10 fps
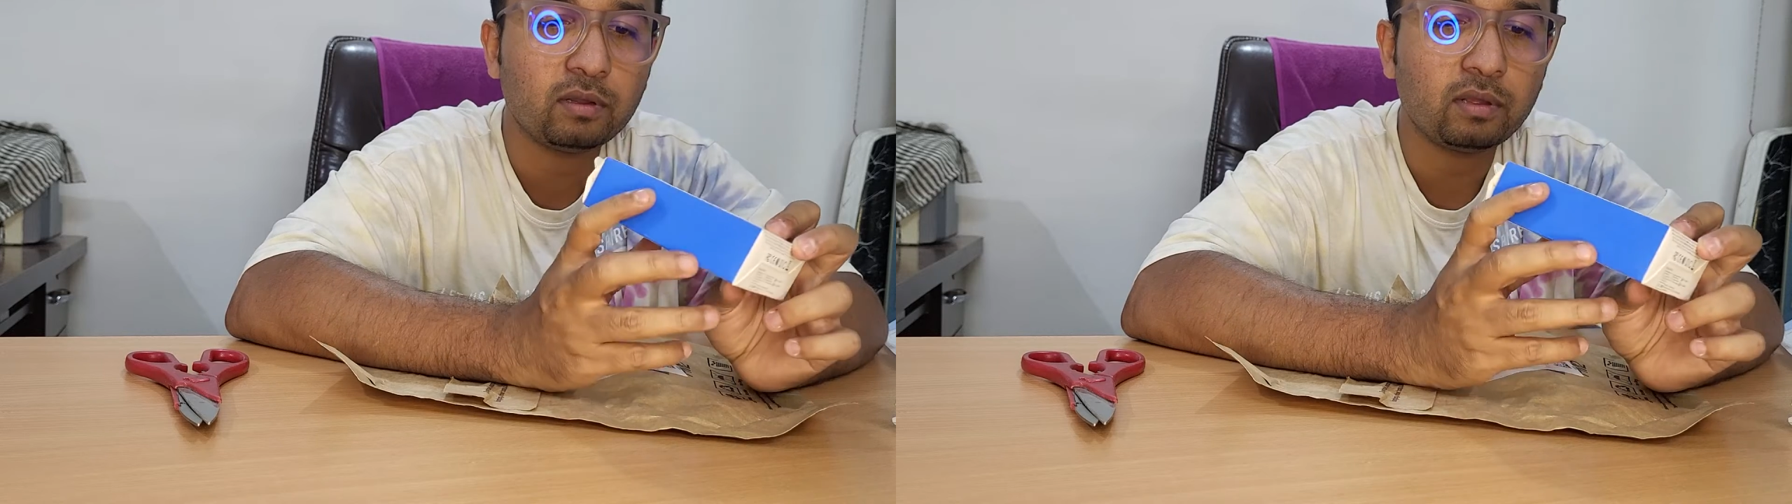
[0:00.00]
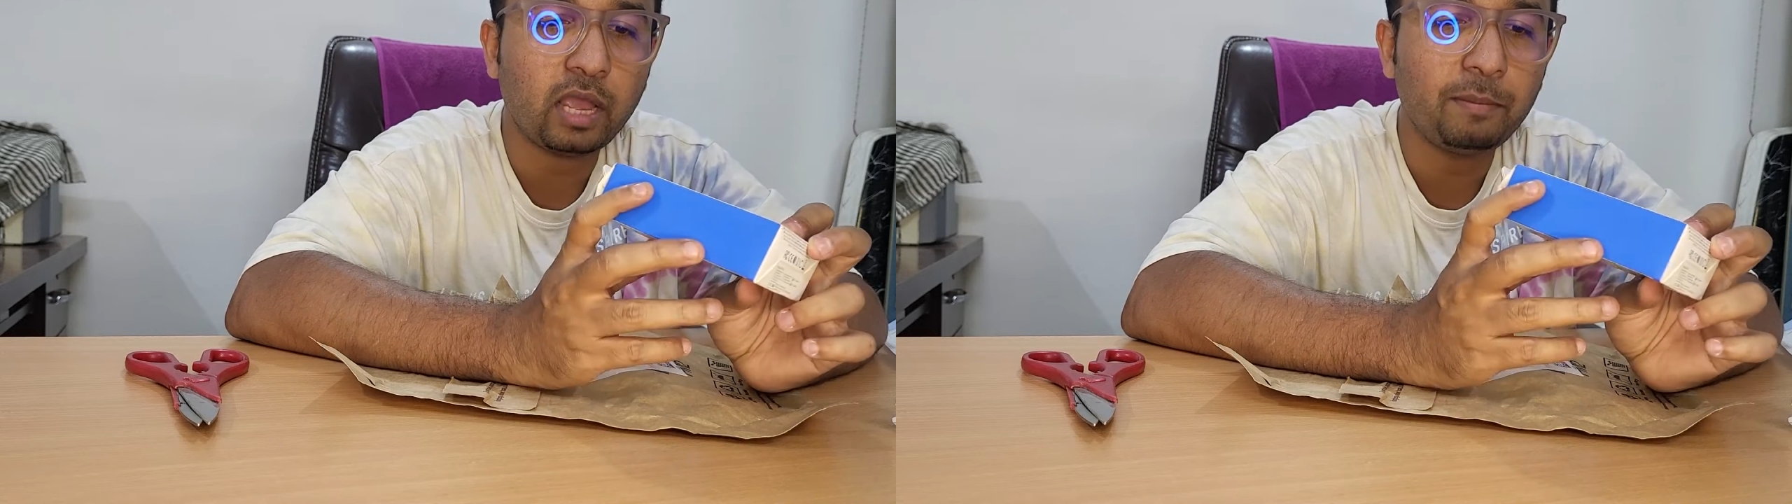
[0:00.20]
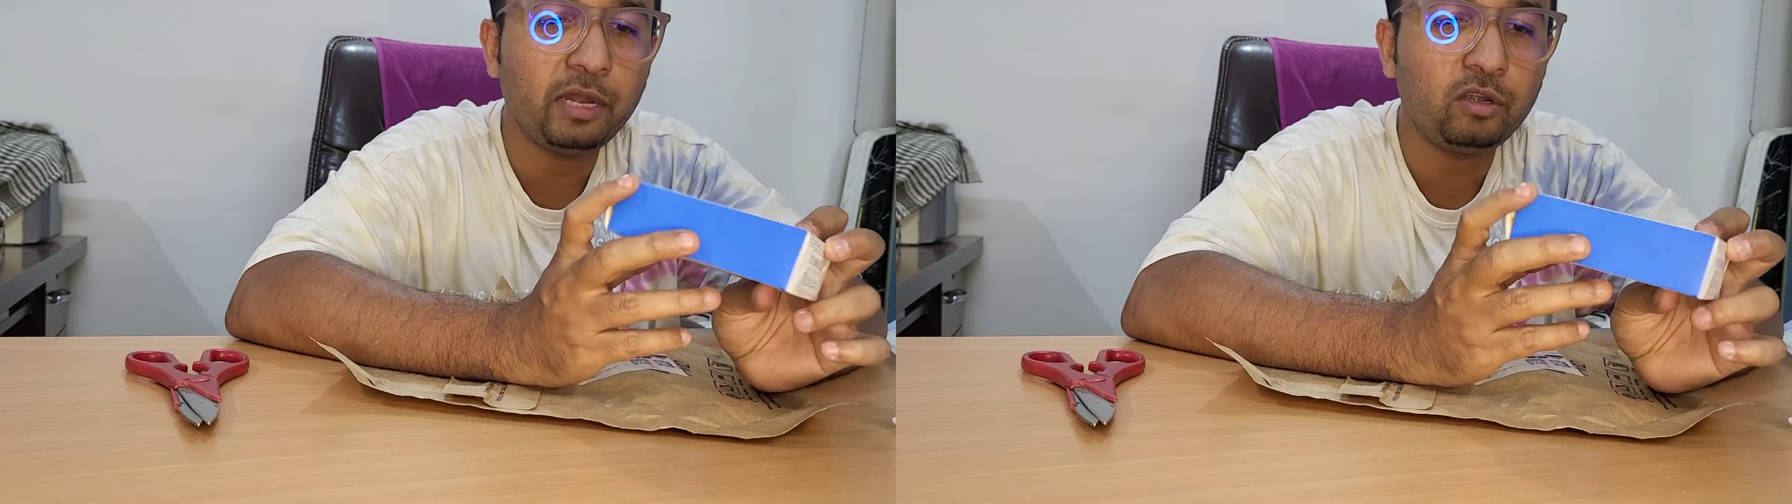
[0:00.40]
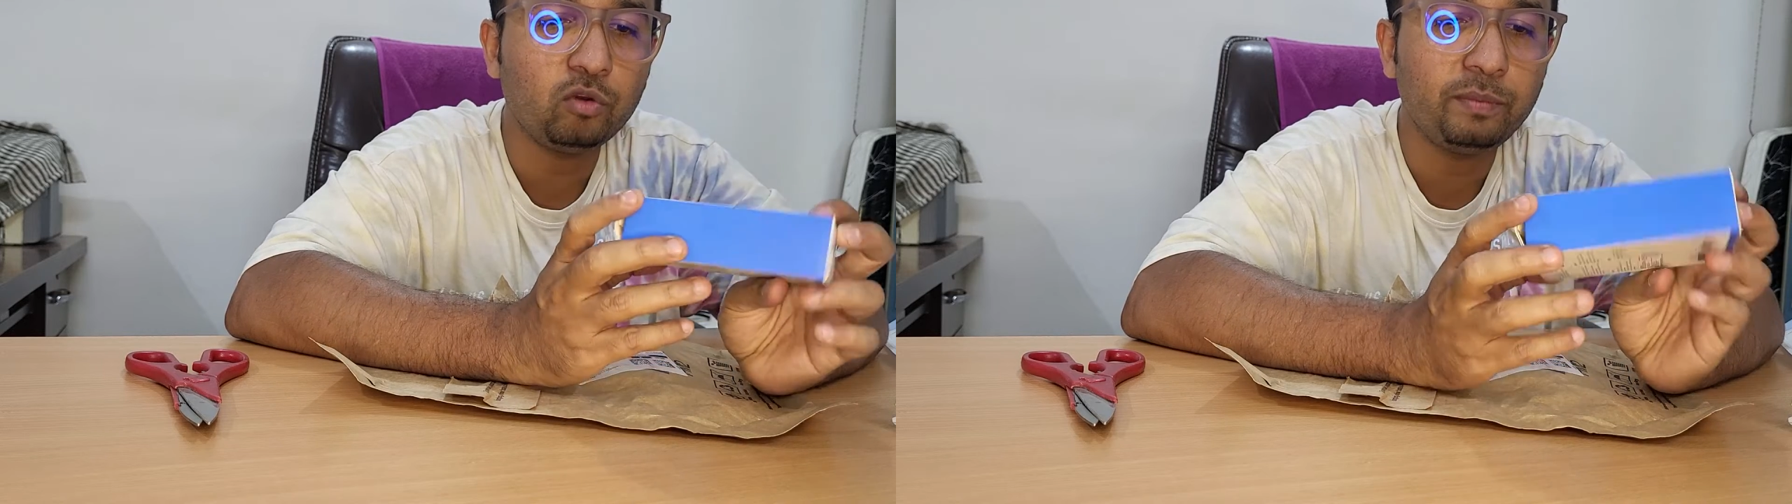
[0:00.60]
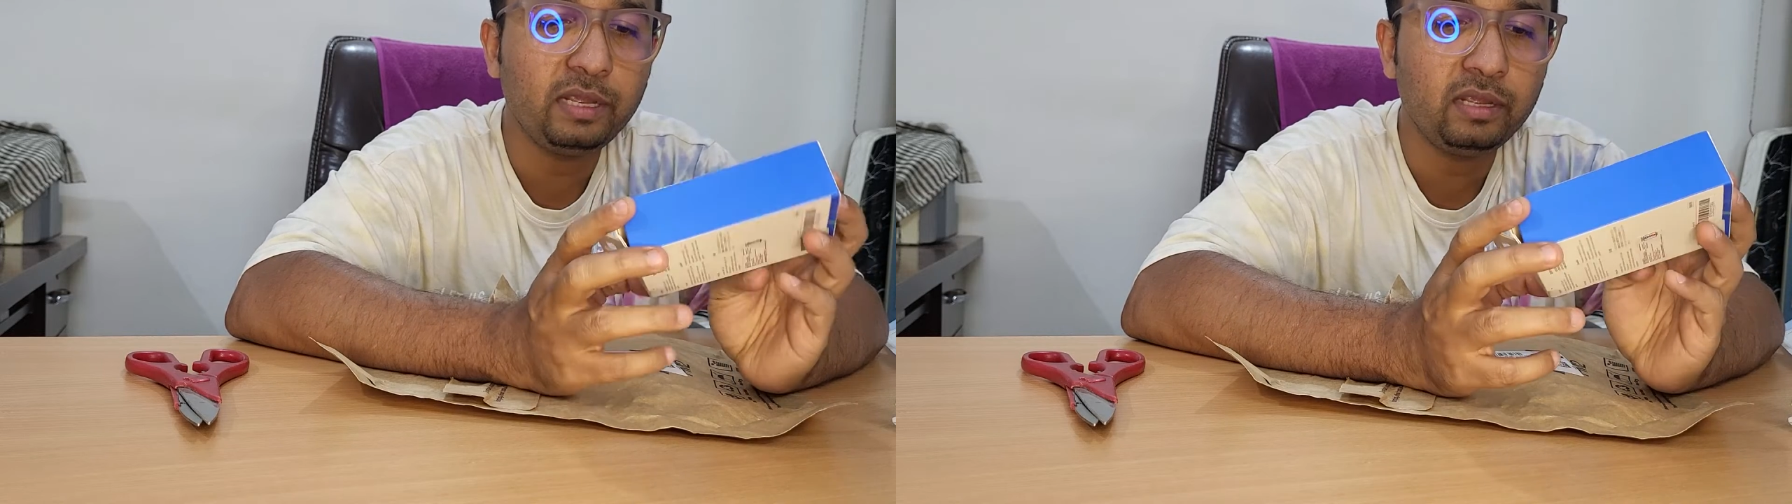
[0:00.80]
habit
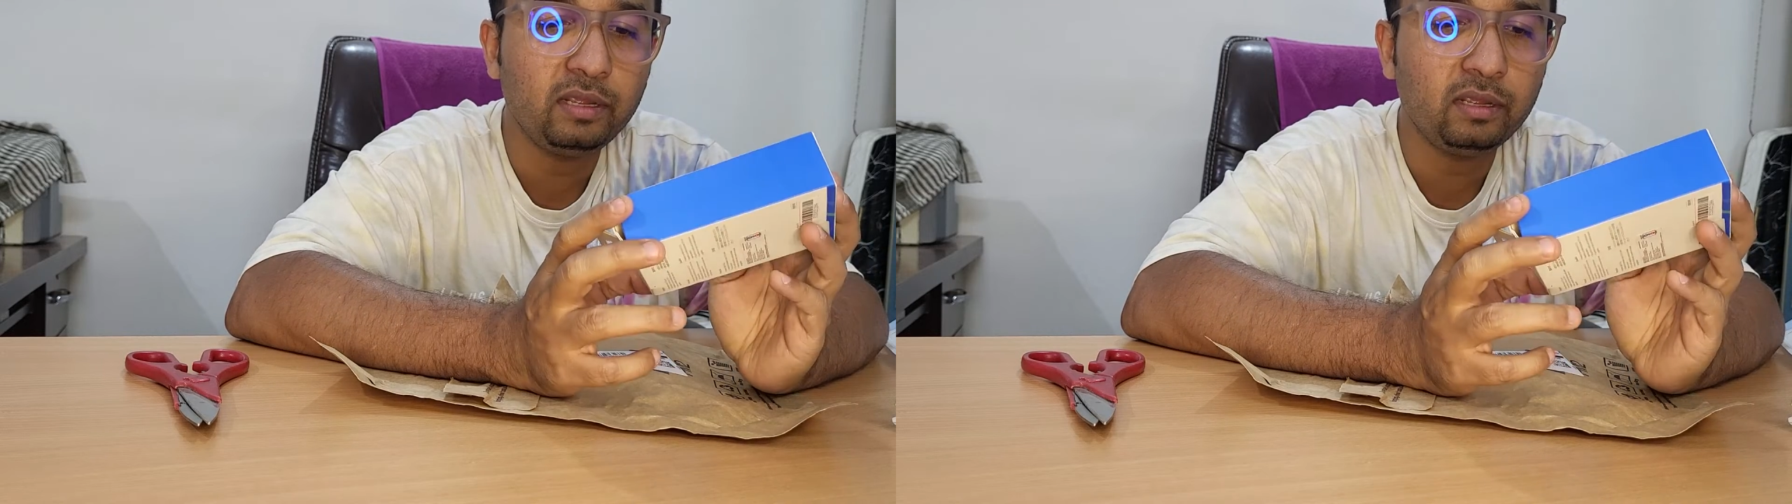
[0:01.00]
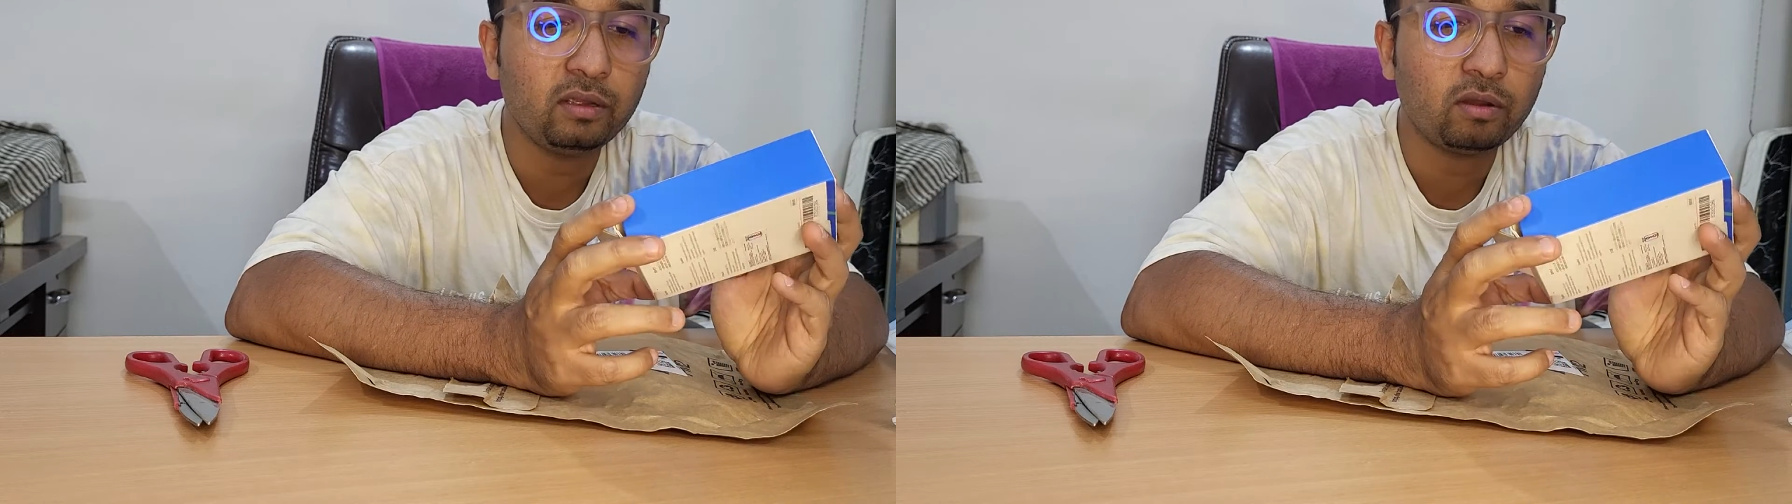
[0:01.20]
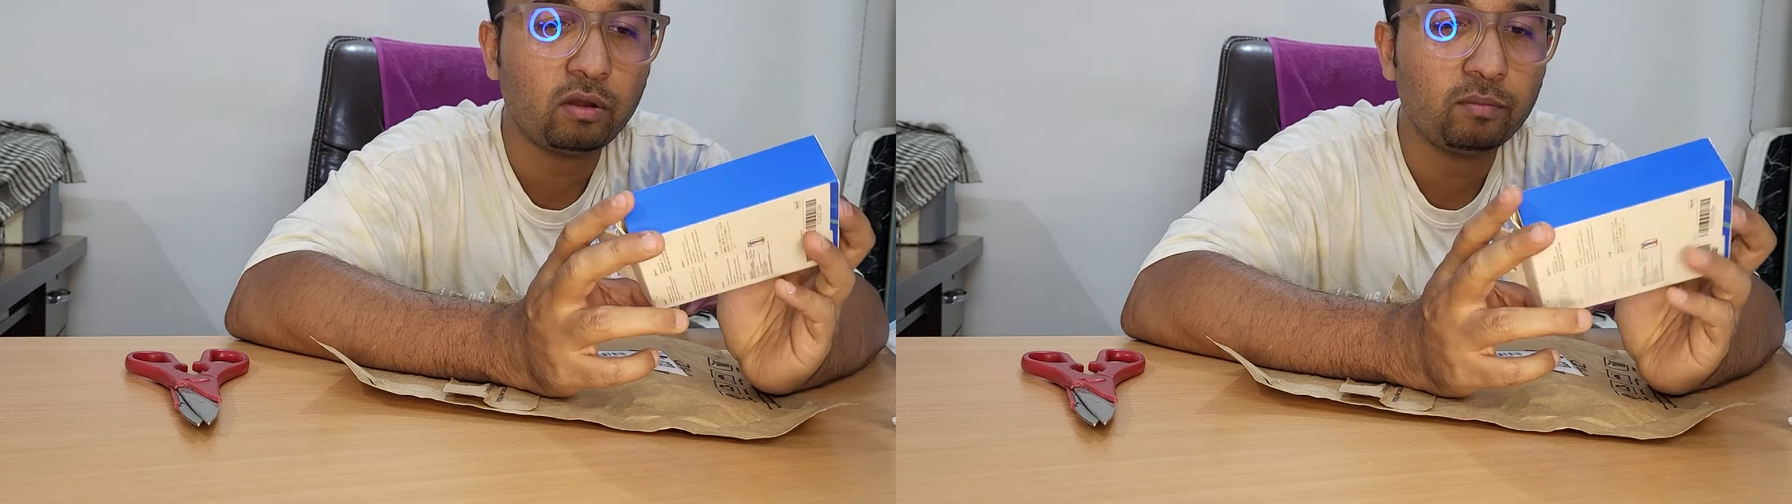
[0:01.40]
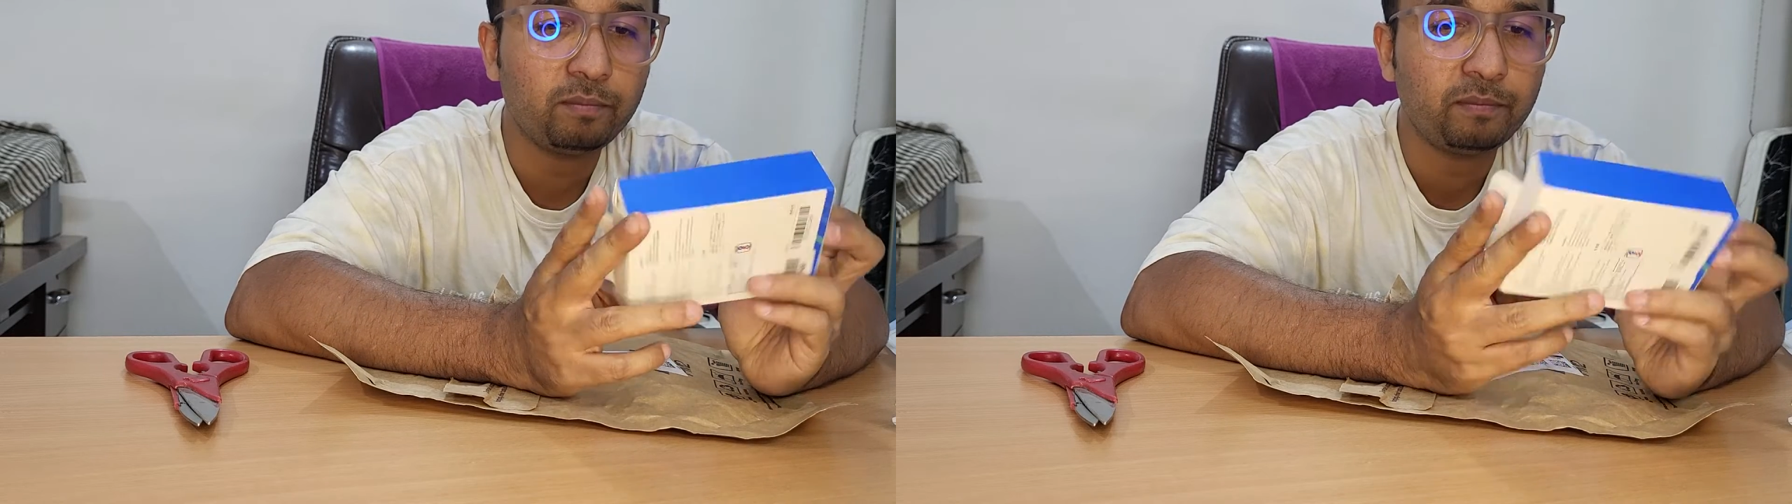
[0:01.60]
to be on